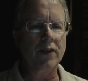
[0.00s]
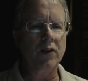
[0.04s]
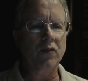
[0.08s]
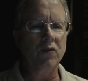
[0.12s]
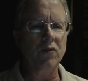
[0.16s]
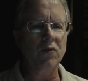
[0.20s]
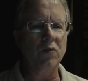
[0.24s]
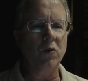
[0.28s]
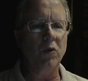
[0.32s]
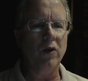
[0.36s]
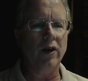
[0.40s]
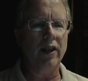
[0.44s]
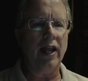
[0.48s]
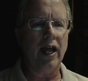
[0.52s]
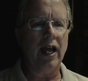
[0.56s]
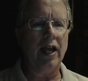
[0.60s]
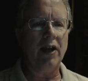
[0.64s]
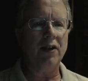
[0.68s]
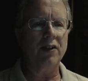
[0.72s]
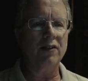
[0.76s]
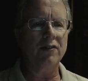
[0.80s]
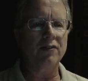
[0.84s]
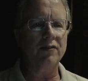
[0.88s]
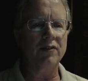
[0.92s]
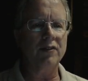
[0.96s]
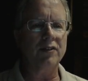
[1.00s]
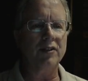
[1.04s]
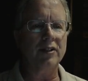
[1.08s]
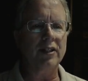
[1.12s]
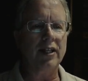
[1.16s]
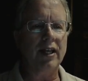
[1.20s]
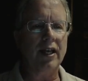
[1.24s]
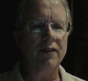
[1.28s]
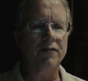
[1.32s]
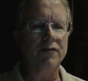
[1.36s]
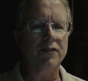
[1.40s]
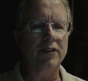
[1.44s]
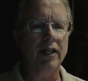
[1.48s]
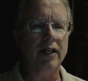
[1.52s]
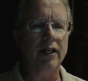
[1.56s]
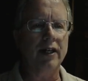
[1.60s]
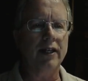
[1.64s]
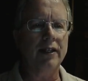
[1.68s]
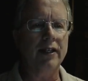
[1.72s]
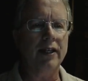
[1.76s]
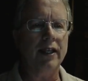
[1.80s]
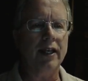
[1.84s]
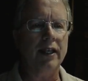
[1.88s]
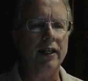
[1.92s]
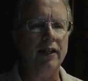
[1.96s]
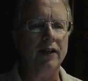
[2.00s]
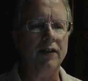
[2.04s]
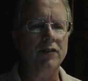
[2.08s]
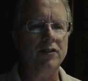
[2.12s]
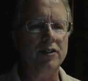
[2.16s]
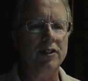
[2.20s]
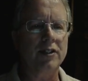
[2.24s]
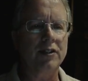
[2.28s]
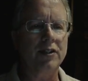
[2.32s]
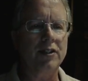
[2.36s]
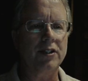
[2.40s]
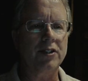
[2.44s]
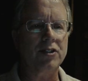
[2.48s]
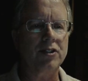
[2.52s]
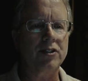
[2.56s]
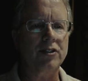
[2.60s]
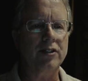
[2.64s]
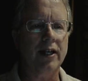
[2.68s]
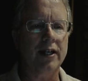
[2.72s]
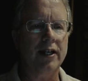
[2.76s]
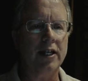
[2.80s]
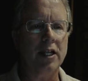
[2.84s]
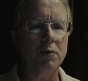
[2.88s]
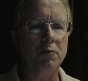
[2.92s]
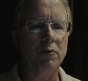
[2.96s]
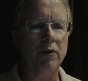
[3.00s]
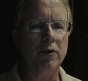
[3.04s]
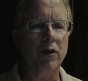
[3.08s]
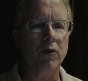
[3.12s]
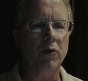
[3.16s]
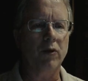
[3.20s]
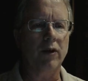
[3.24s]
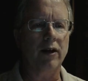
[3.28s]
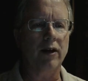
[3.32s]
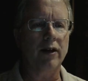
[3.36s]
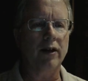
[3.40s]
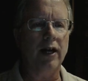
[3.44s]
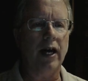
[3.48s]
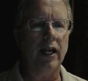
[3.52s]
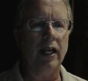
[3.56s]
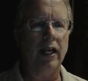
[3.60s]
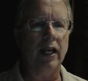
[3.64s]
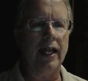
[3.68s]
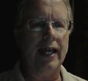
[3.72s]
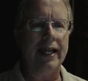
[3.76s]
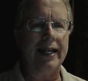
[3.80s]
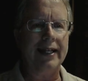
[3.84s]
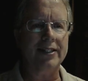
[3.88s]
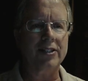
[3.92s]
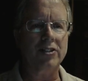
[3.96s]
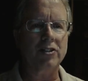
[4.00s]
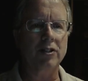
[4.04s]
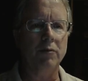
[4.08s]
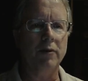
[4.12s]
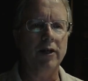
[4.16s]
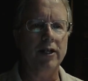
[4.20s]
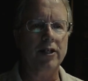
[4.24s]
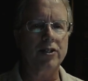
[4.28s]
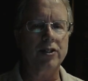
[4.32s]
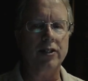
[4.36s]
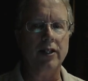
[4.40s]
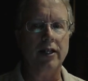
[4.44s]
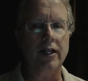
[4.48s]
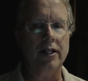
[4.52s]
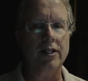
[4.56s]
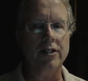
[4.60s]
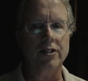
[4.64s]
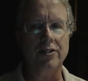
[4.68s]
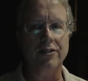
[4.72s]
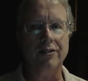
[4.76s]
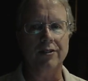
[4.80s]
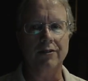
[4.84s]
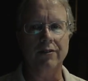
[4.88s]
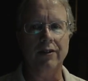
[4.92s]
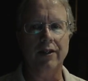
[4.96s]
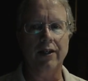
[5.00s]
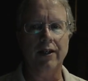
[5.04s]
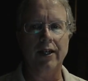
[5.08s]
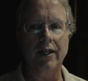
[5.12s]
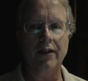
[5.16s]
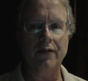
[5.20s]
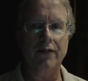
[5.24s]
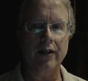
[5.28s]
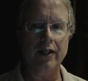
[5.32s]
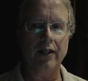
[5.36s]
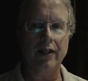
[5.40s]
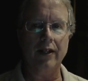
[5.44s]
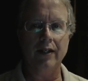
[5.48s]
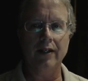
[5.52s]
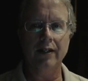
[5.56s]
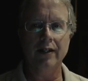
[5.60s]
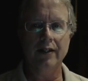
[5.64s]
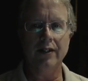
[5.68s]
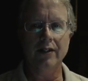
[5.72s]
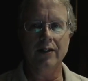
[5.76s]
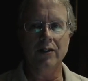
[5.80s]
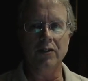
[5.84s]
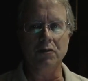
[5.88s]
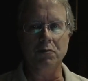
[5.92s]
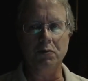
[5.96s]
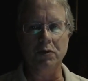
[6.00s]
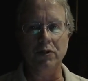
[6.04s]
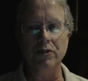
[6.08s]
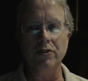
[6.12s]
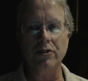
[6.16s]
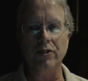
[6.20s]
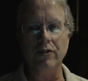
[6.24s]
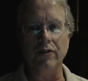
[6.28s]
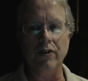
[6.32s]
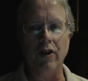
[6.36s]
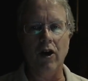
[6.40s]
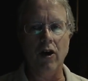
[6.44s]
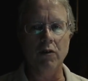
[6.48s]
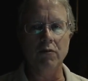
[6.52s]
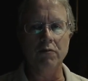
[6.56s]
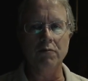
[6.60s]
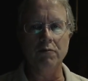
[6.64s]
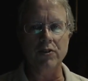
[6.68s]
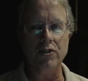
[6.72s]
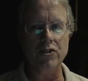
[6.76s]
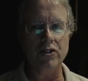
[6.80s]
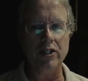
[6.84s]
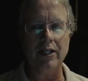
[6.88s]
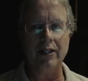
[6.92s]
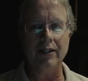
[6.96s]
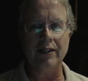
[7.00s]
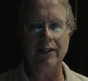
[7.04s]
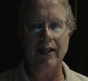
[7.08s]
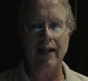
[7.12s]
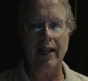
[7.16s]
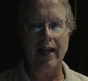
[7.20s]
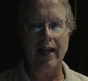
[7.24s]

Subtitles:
what I have done, and this has gotten to the point where I like it so much that I just do it on every Ubuntu GNOME machine that I